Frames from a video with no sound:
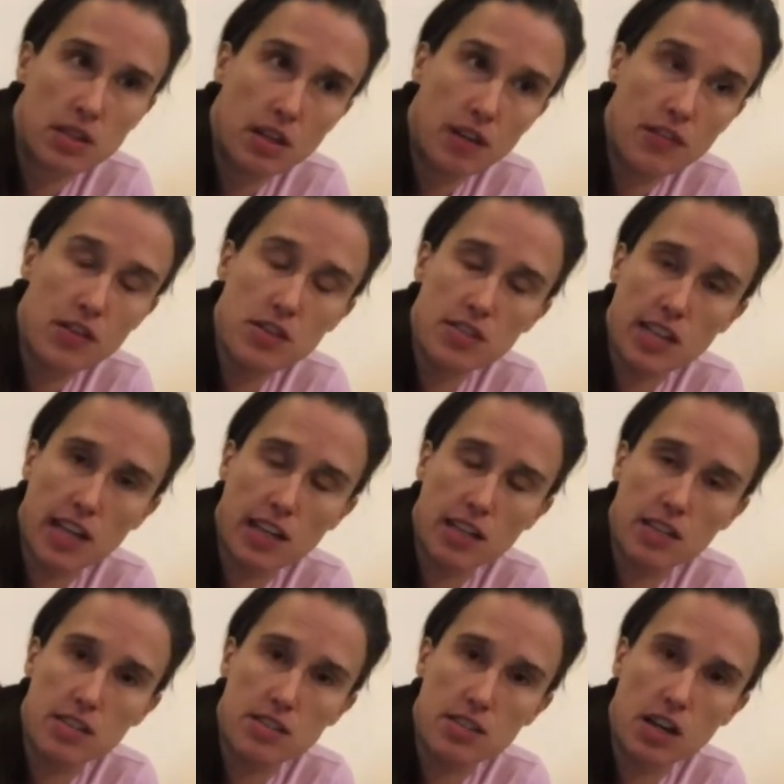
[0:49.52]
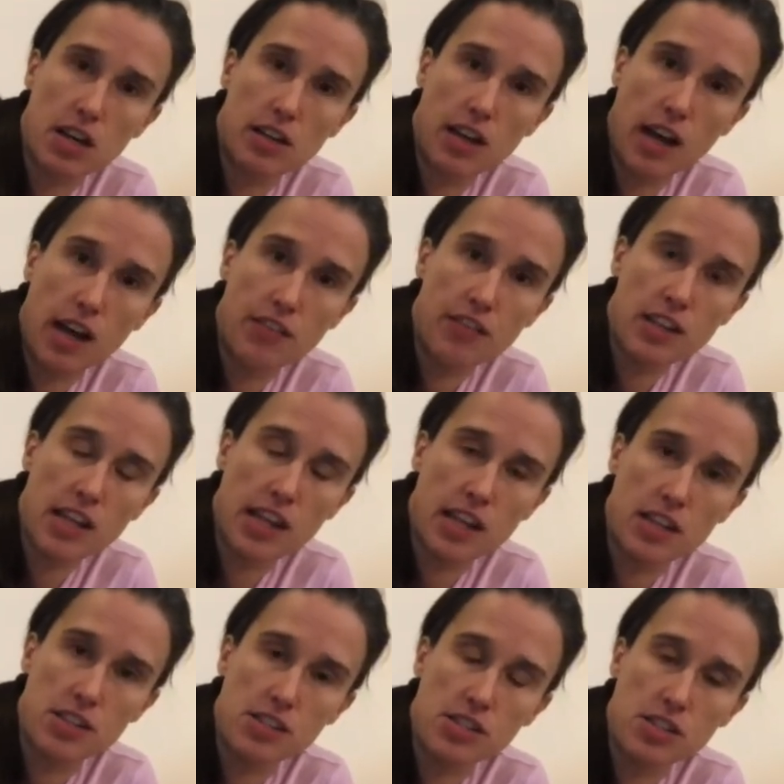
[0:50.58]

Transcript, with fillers: a few seconds on every inch.